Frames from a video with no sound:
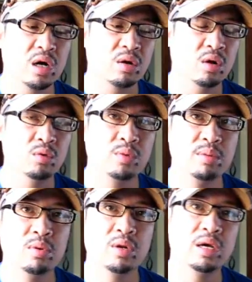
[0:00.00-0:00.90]
are all
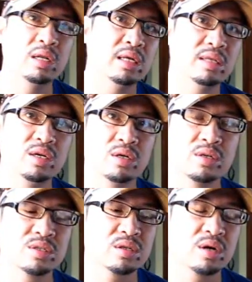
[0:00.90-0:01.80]
rebooted and they are
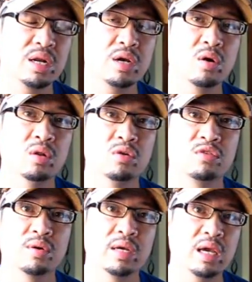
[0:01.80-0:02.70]
starting all
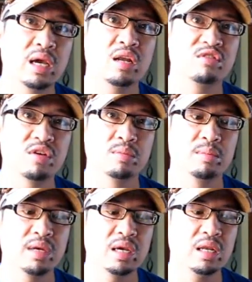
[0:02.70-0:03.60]
over again from the
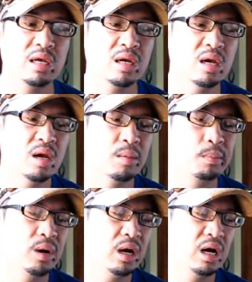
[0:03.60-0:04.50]
beginning,
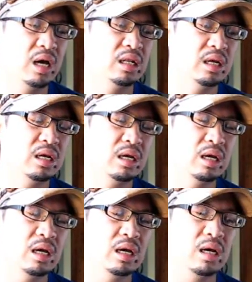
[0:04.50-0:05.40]
but
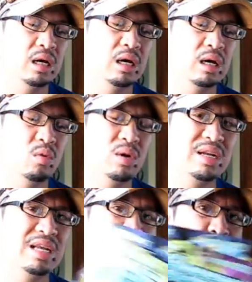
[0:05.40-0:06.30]
what
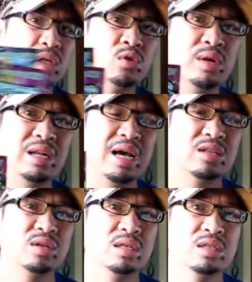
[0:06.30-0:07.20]
they did with Green
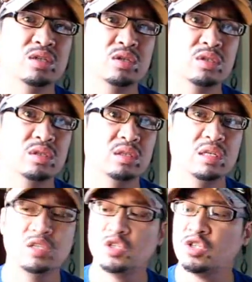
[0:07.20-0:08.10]
Lantern, this
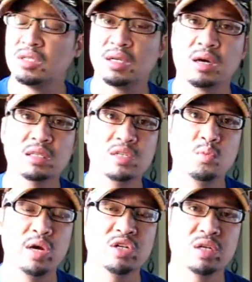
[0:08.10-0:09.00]
is just a
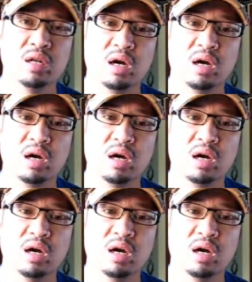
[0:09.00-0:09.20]
continuation